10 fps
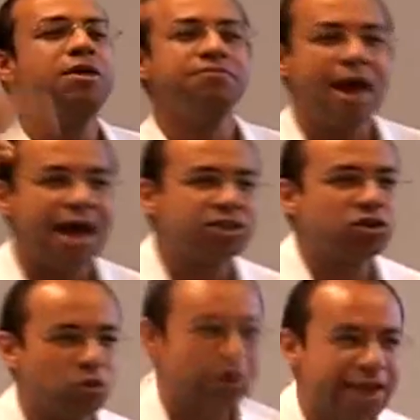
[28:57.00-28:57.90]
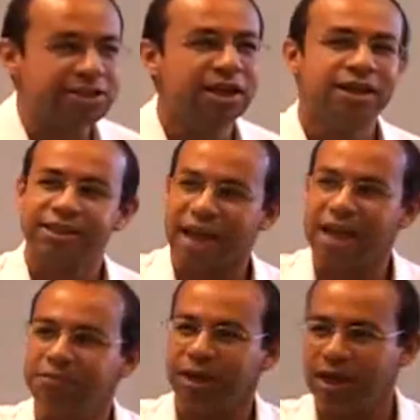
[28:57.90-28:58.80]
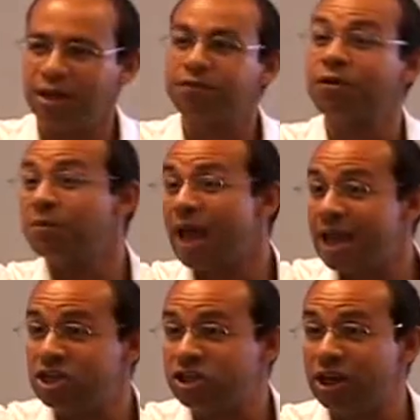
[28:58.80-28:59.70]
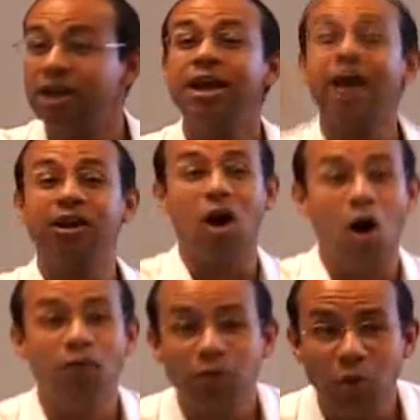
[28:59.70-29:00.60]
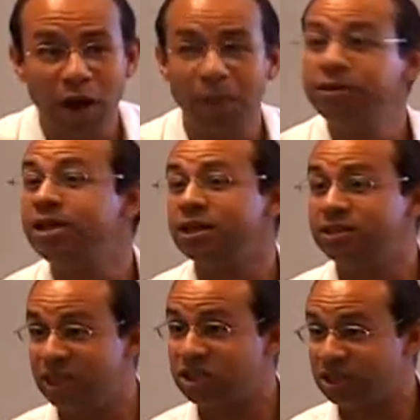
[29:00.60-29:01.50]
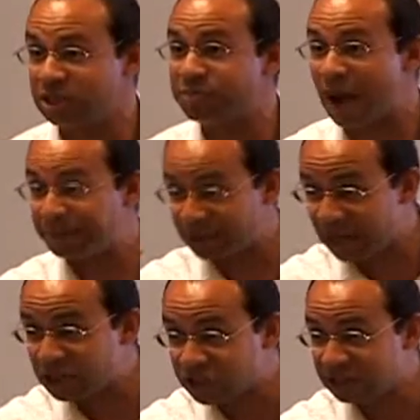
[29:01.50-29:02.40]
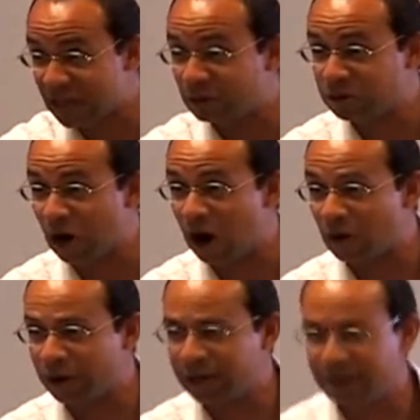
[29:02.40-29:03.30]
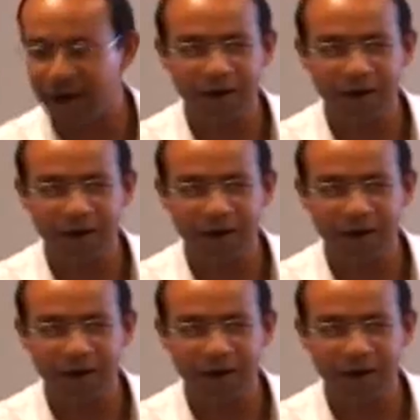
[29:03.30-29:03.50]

master race came in from Asia and overwhelmed the indigenous population that was already there